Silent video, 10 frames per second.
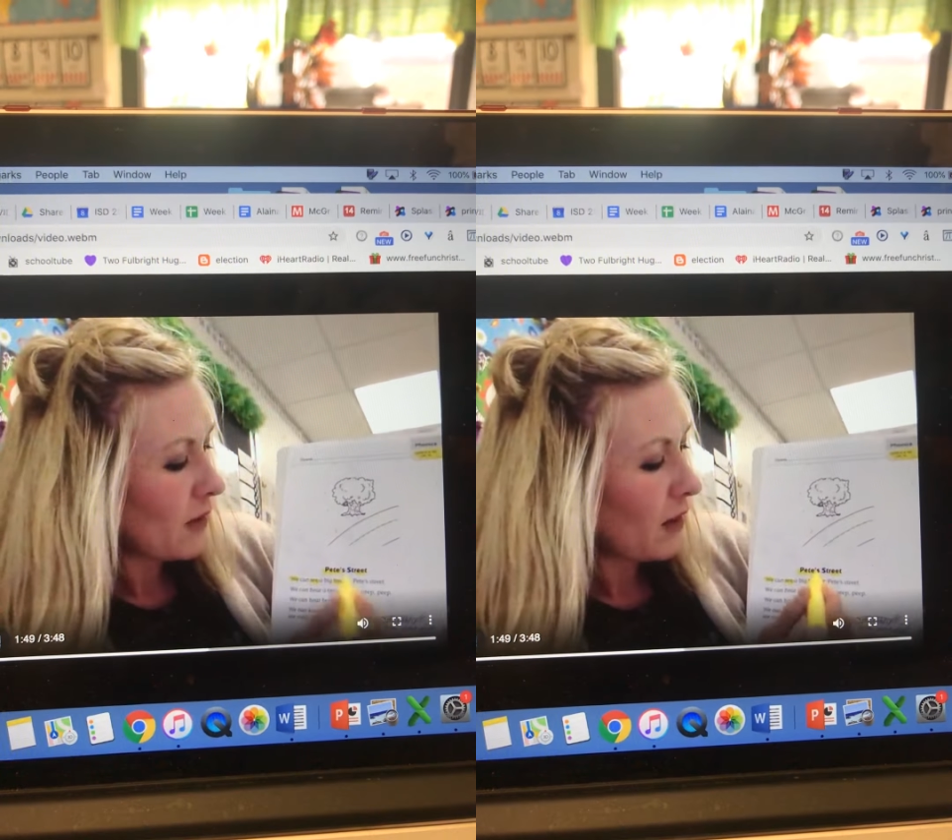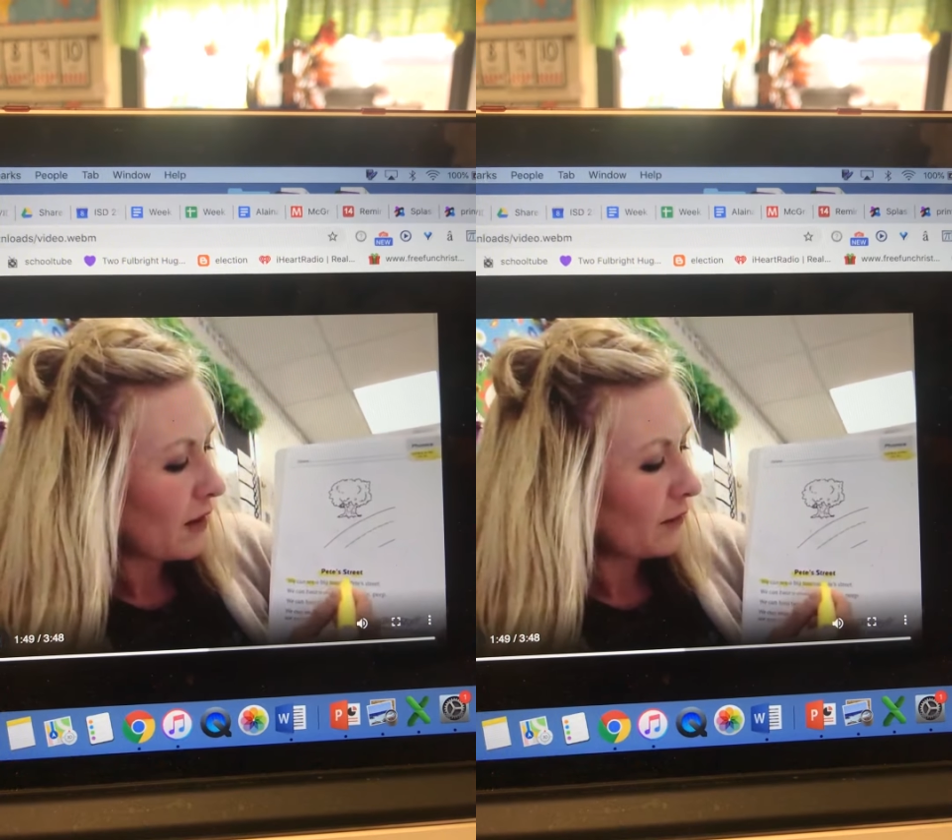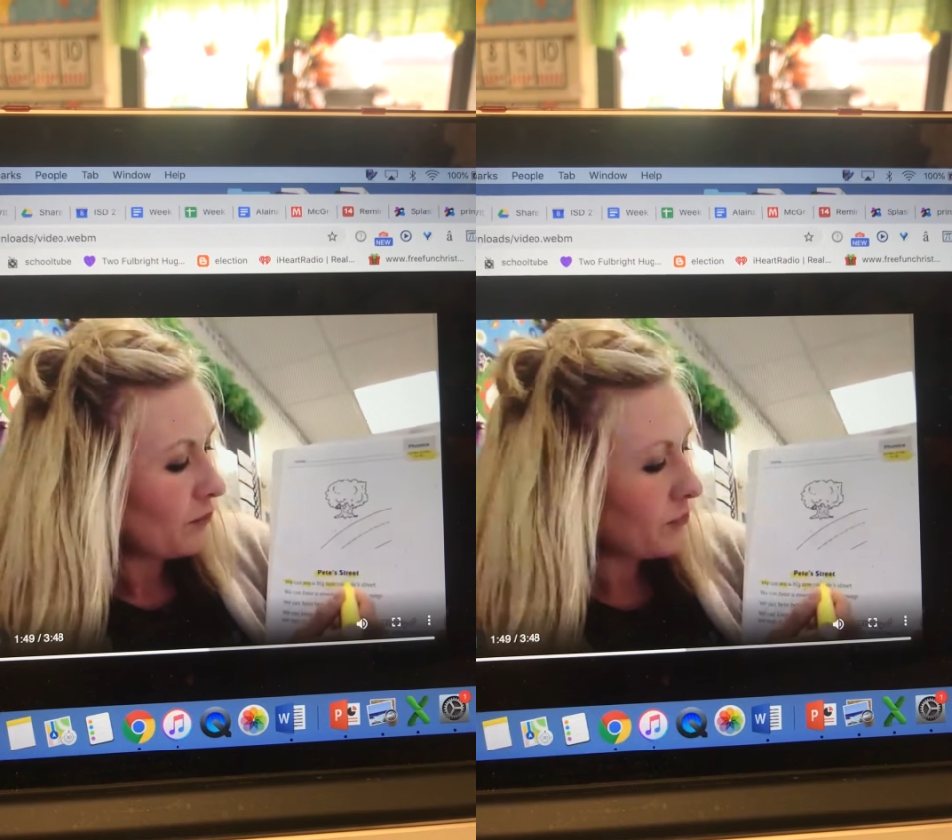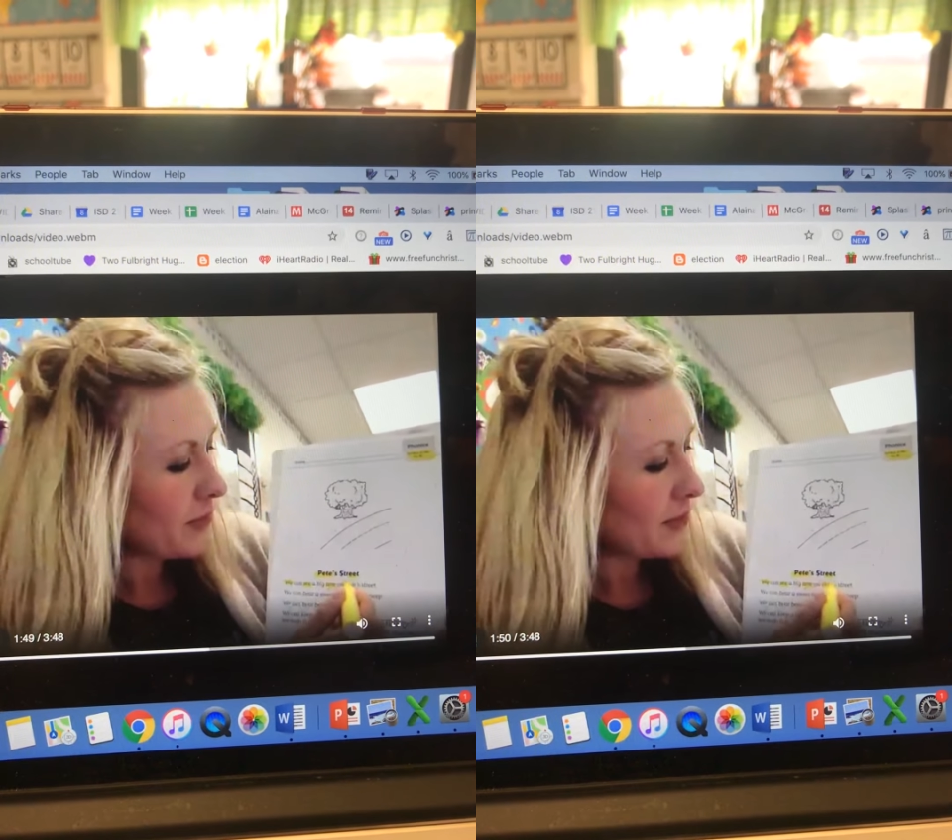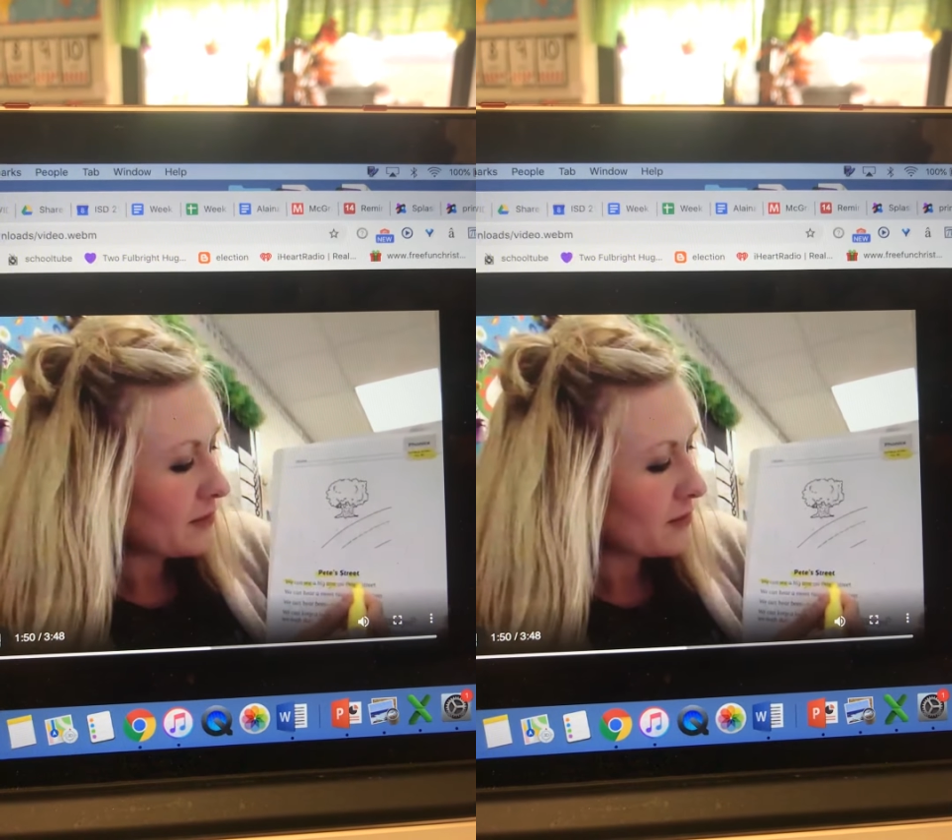on
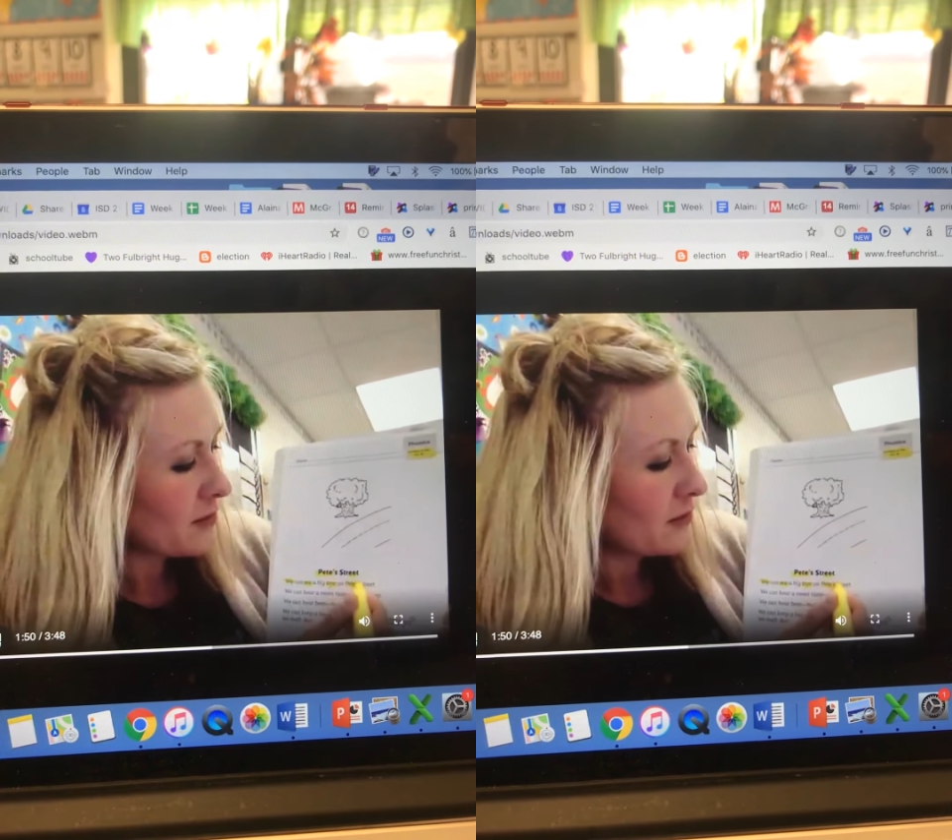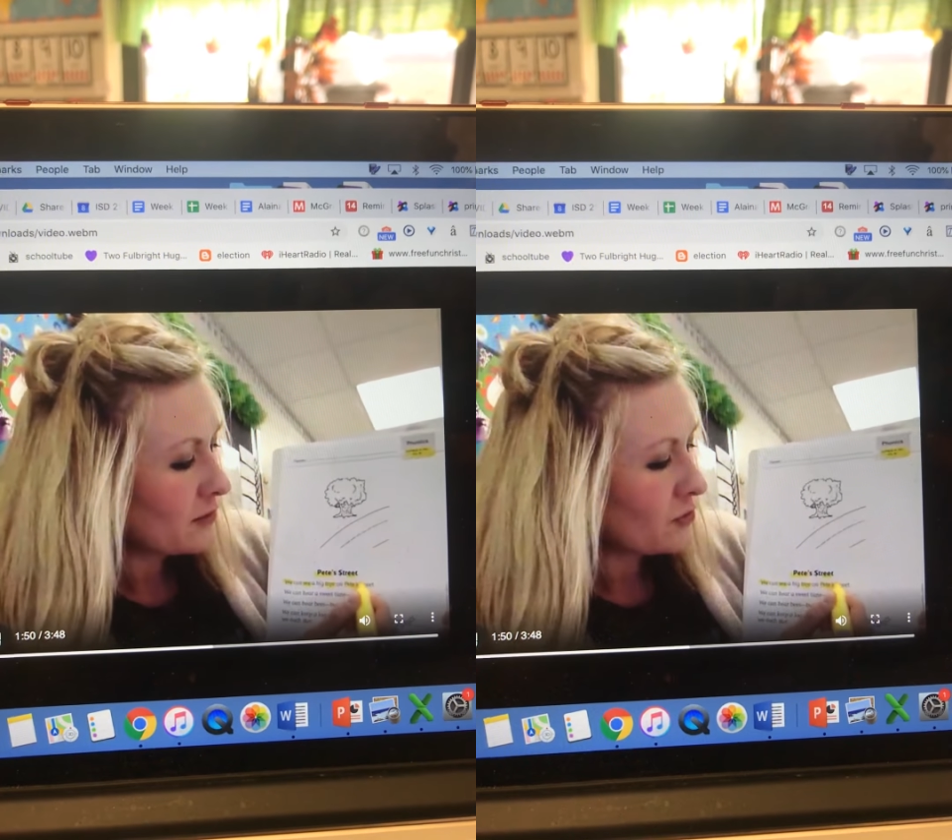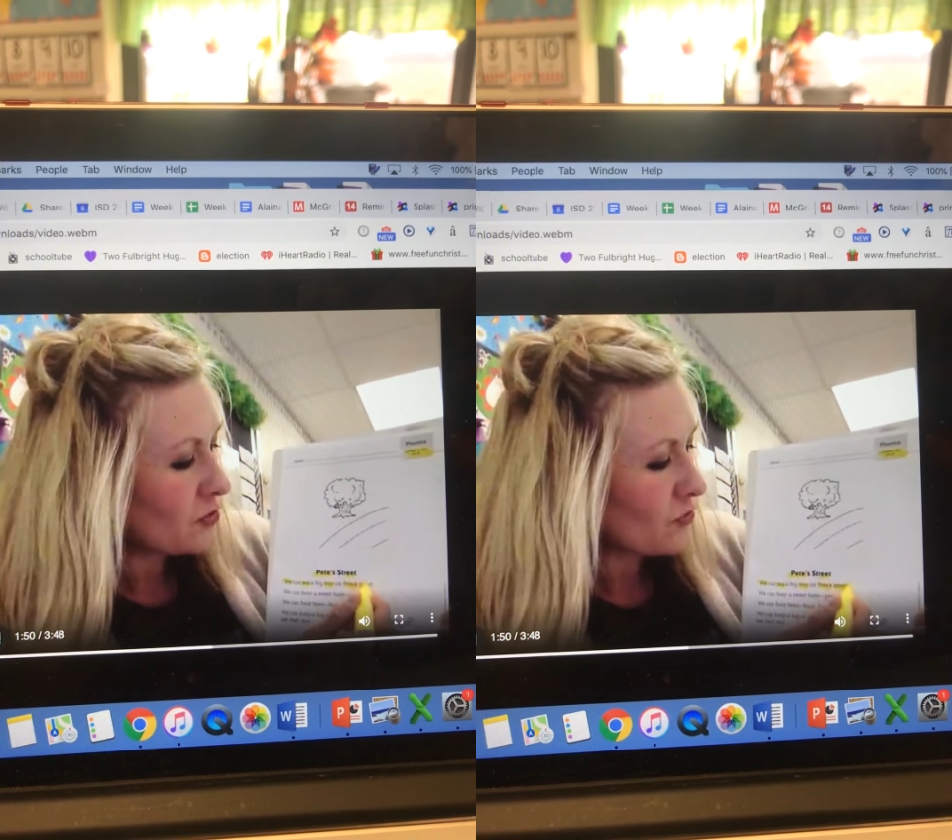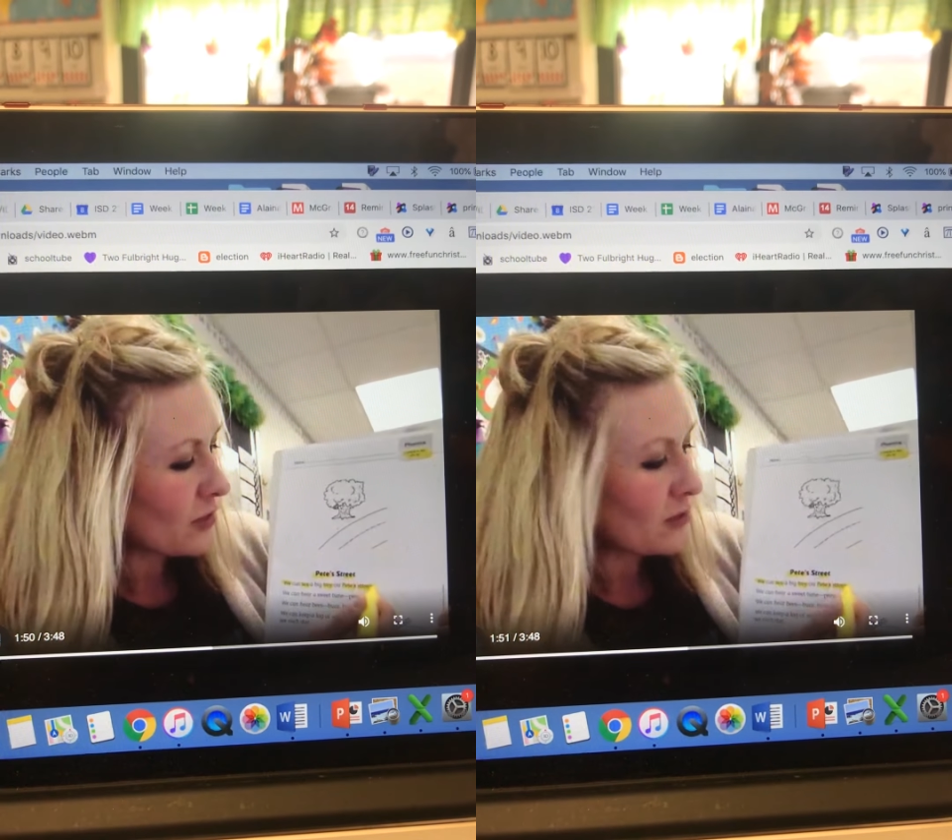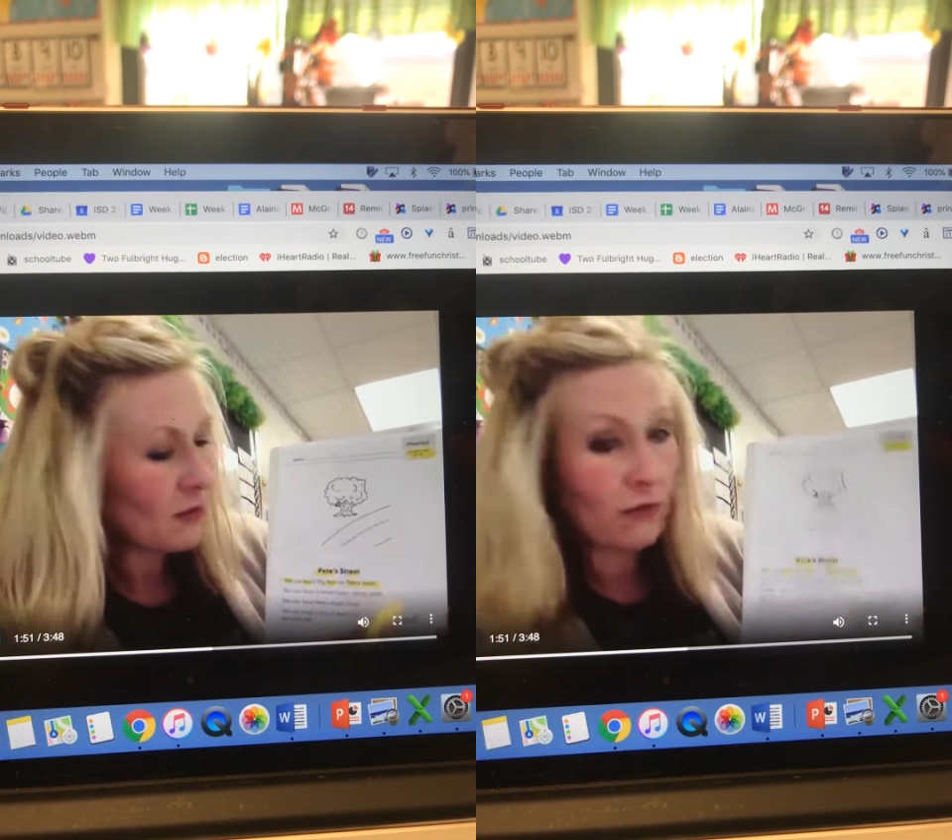Pete's street.